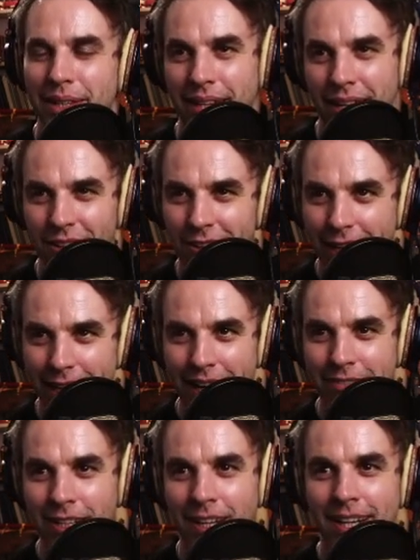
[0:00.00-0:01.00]
But they already
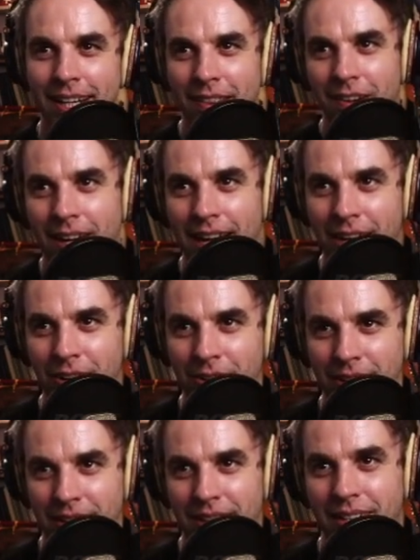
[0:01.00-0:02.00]
have an eye and they're
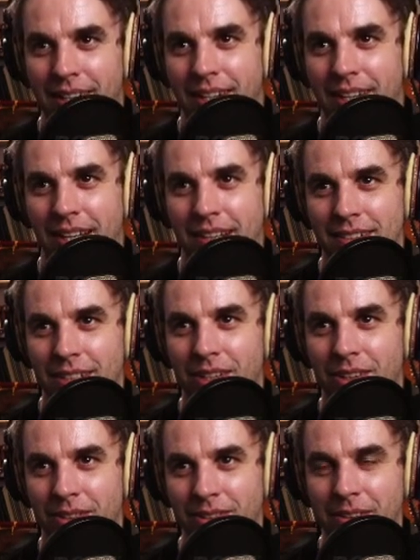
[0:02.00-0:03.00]
out.
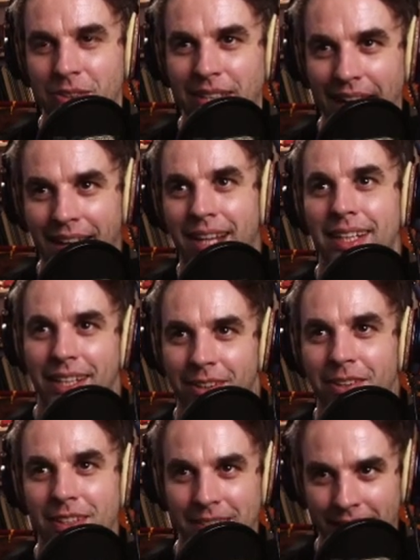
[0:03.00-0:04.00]
So you can't
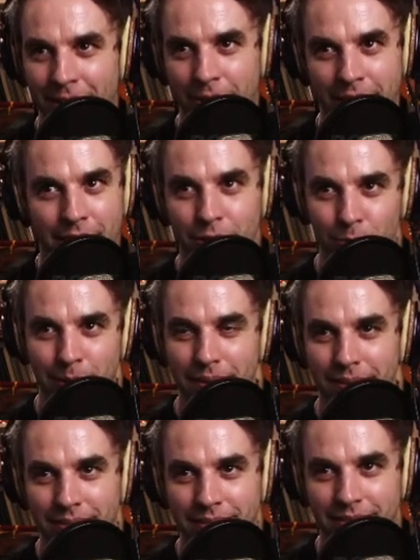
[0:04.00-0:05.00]
kill the center right group.
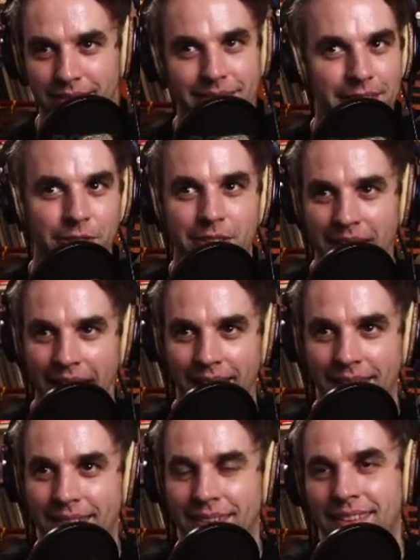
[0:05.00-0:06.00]
You just
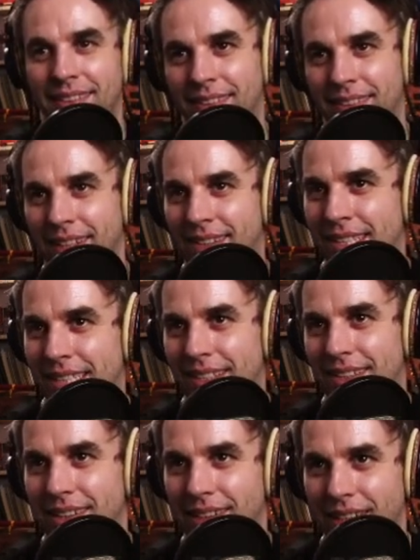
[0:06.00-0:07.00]
can't.
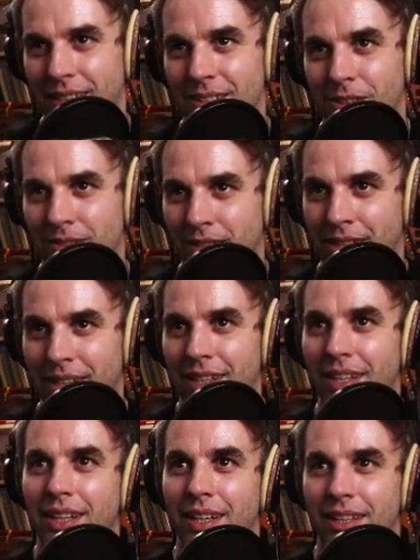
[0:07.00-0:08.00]
It's over.
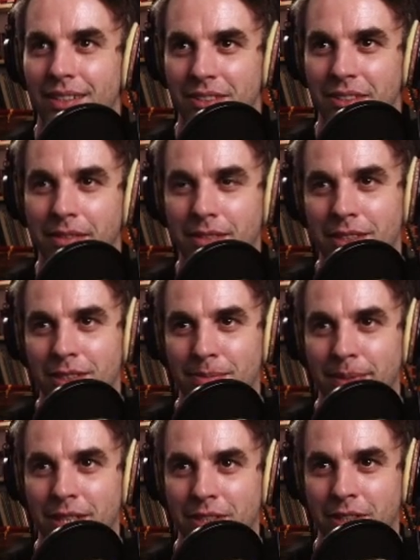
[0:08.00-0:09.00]
So you have to
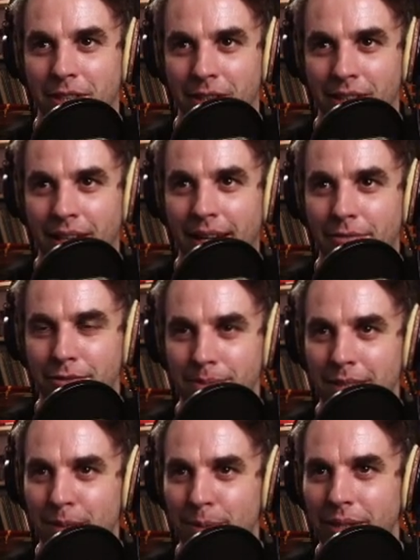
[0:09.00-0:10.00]
just make sure you're alive
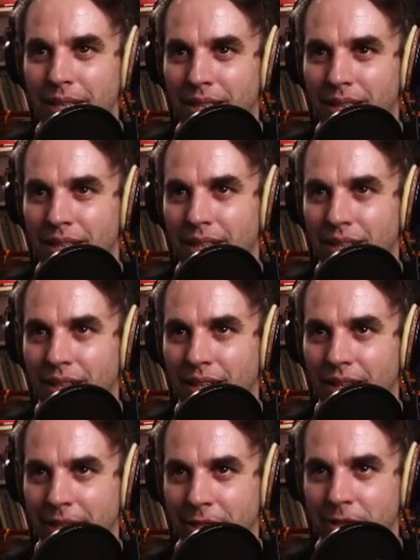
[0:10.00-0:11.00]
from this point,
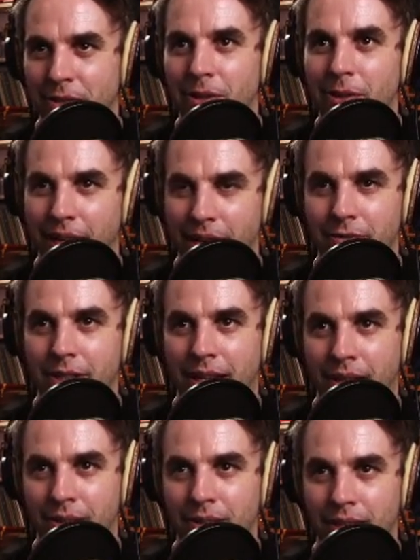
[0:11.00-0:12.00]
and you're doing okay for
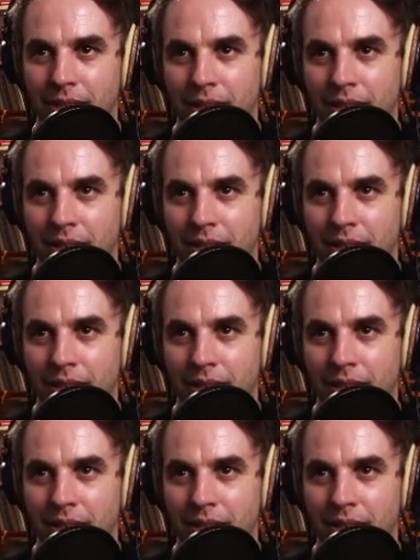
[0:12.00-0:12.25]
now.